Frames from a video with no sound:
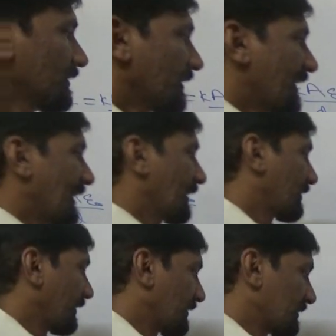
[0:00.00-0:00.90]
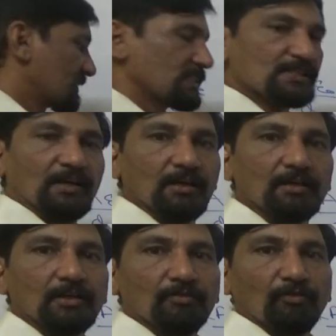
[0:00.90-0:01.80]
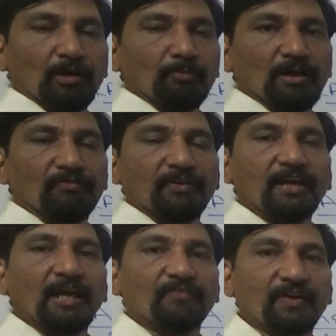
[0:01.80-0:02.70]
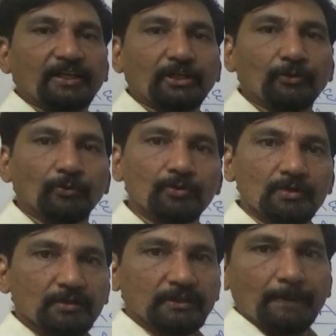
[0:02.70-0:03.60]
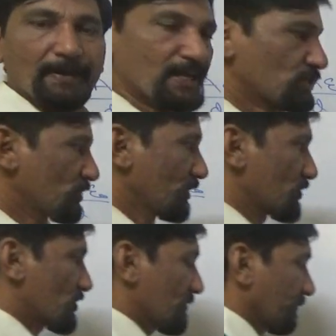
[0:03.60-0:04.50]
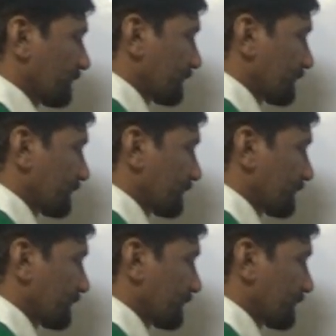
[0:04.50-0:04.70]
dielectric, this is the formula for effective capacitance.